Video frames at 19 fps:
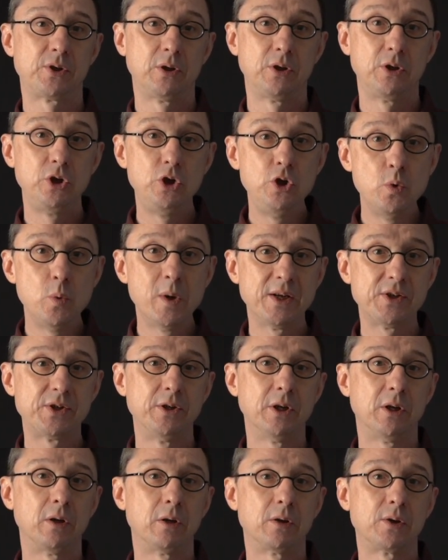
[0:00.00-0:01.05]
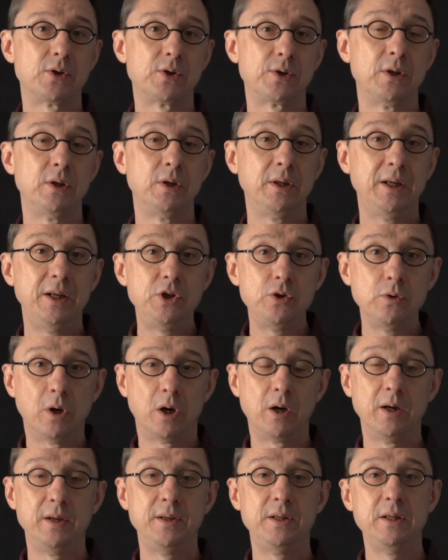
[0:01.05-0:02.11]
US dollars into
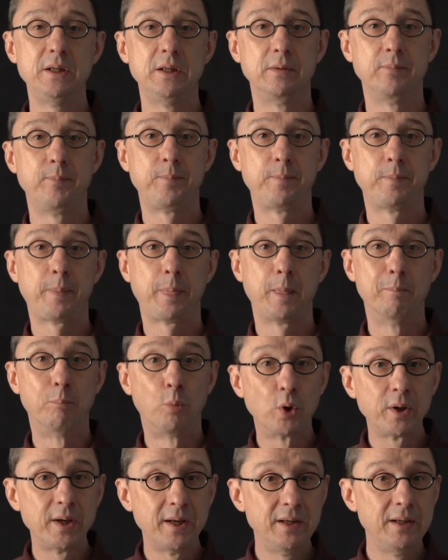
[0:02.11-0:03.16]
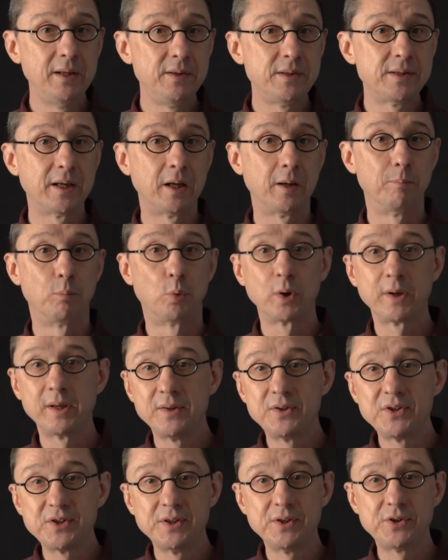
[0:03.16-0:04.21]
R&D. More than Intel, more than
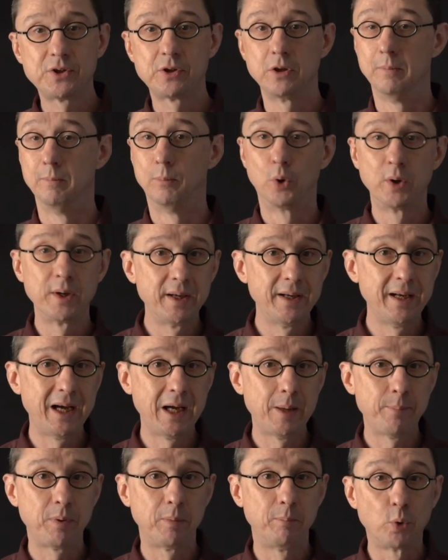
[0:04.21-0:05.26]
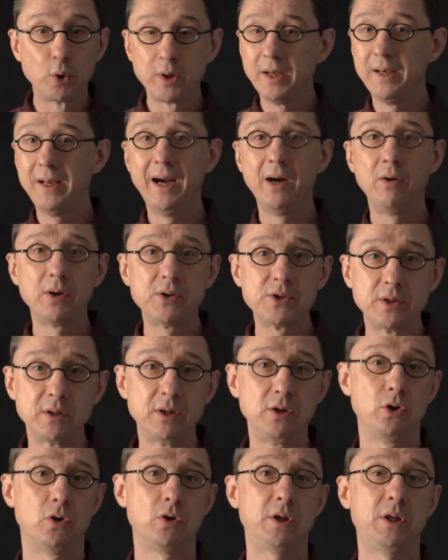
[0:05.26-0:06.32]
Cisco, more than Apple, more than Ericsson
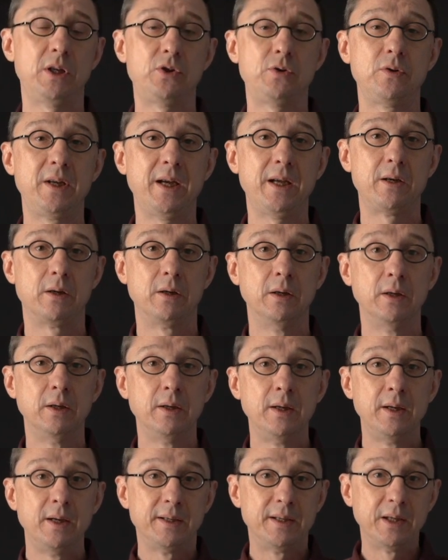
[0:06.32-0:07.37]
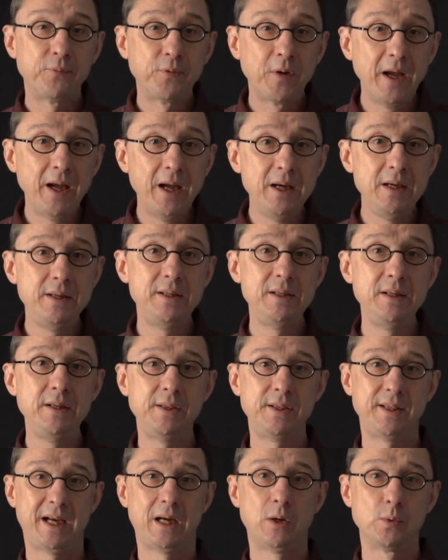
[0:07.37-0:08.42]
and Nokia together. They have
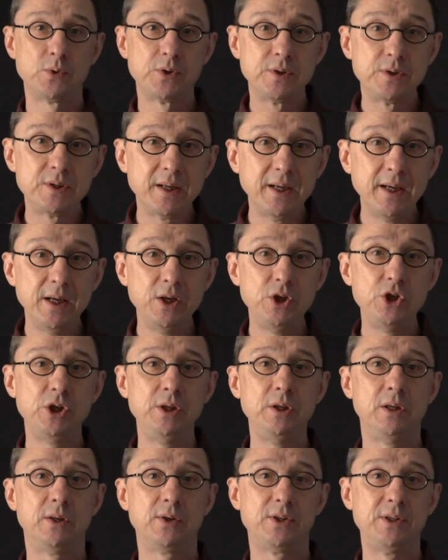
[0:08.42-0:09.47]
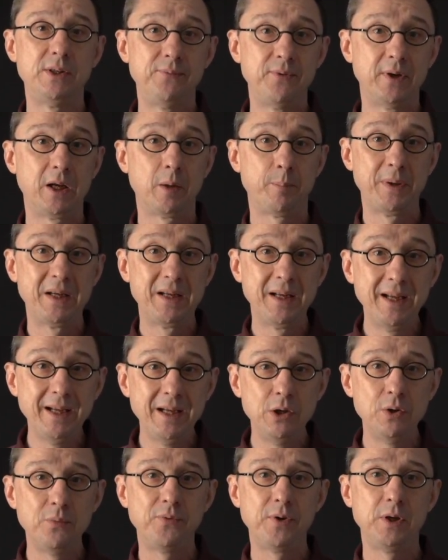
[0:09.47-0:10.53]
80,000 engineers developing
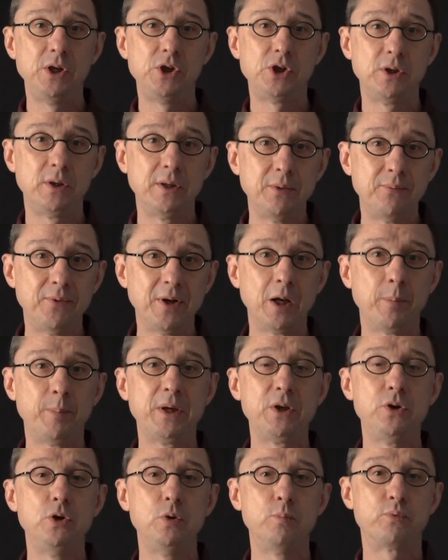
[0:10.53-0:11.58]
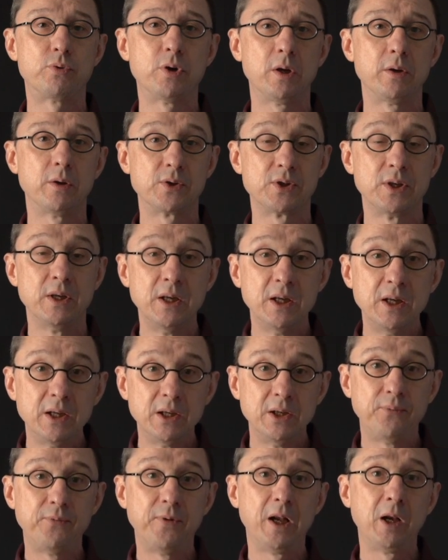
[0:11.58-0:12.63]
innovation, developing new products,
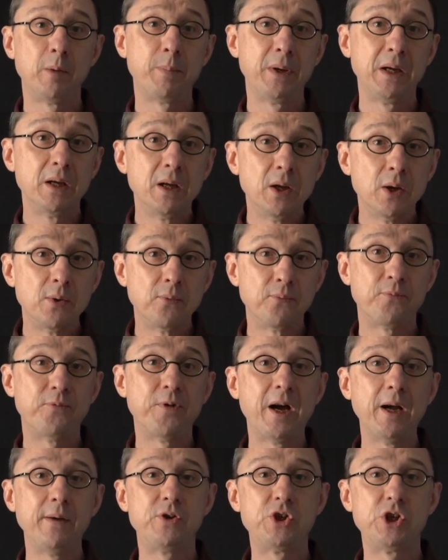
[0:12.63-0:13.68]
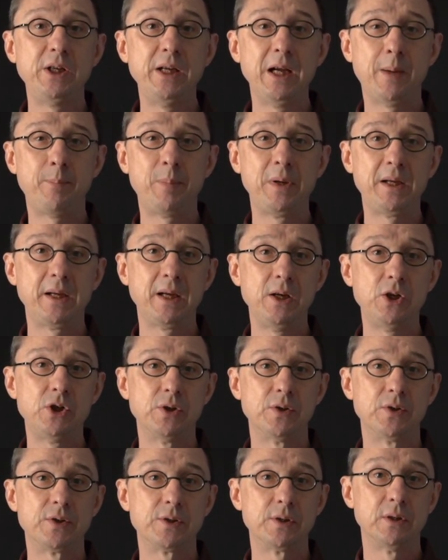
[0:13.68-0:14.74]
developing 5G
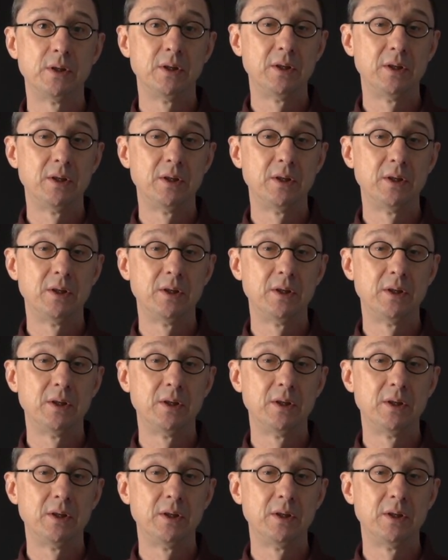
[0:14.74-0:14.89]
applications.